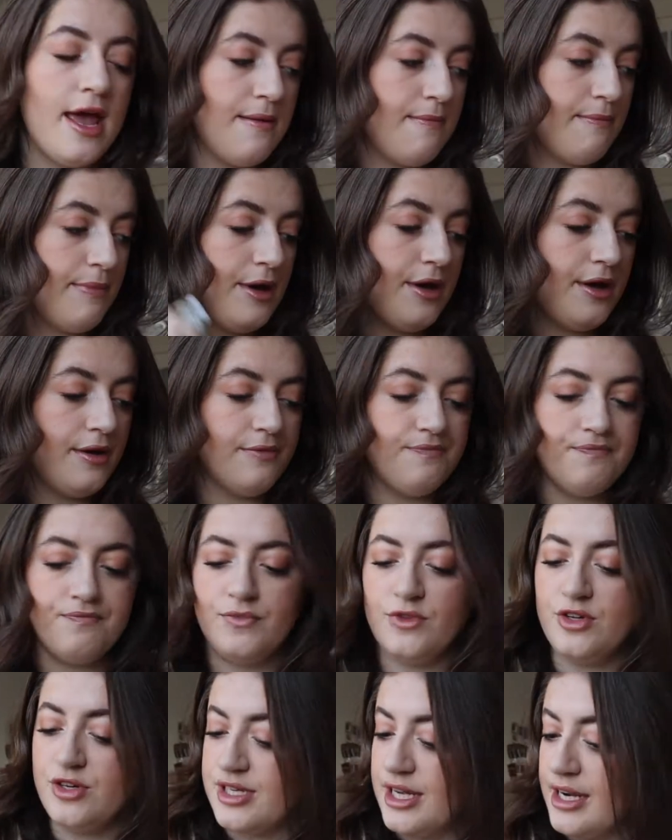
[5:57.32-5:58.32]
in, but
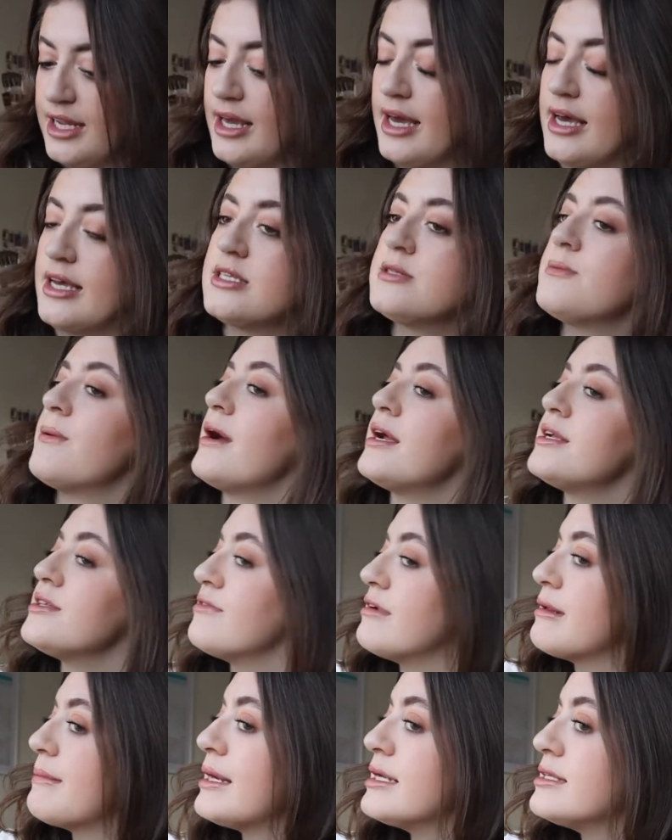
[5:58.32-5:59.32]
use any hairspray, it
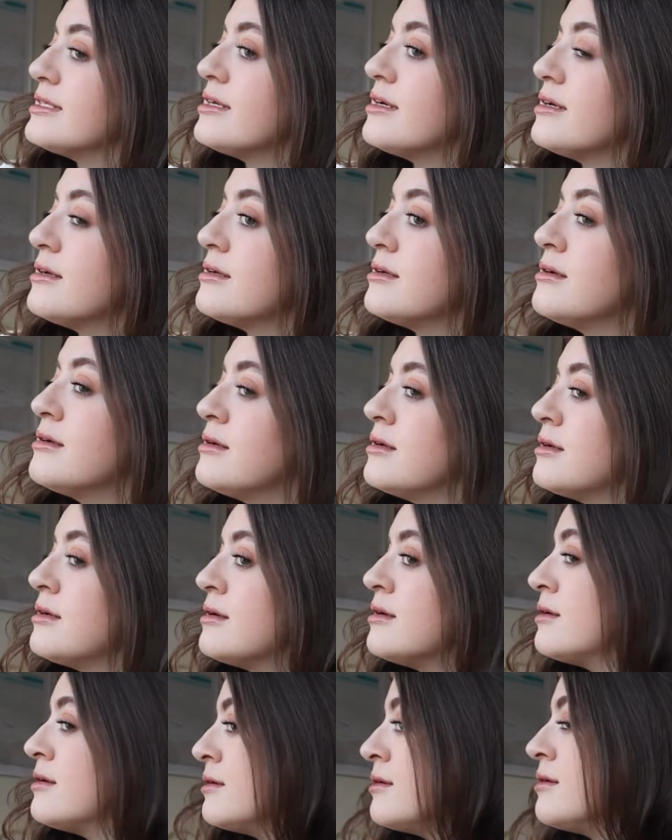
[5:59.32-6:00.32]
doesn't really matter.
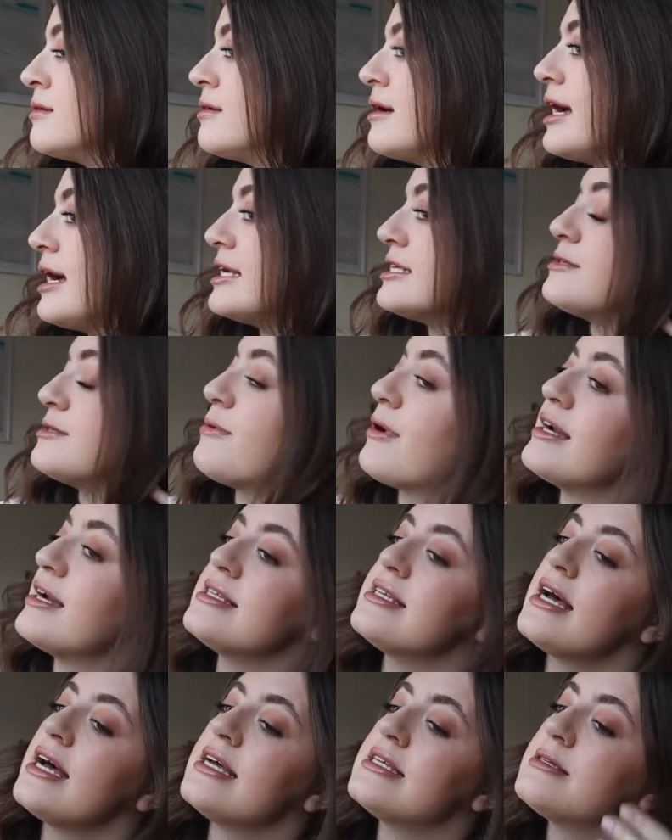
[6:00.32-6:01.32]
Hairspray
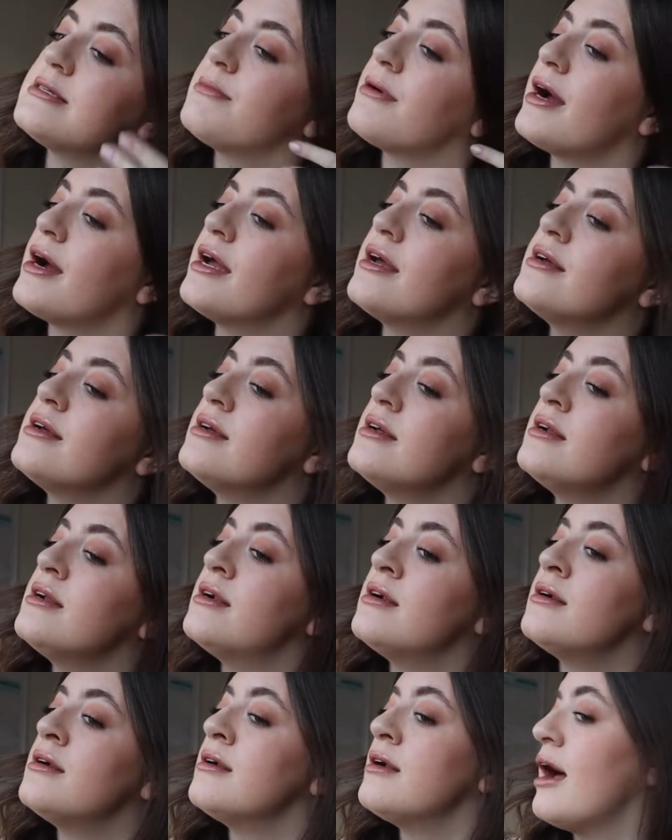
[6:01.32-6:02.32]
is hairspray.
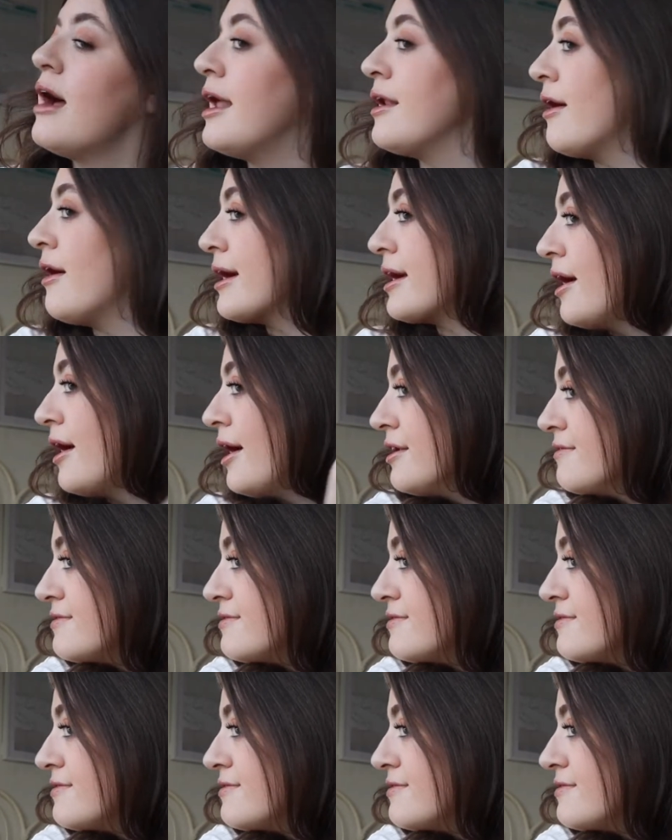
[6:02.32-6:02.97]
And I kind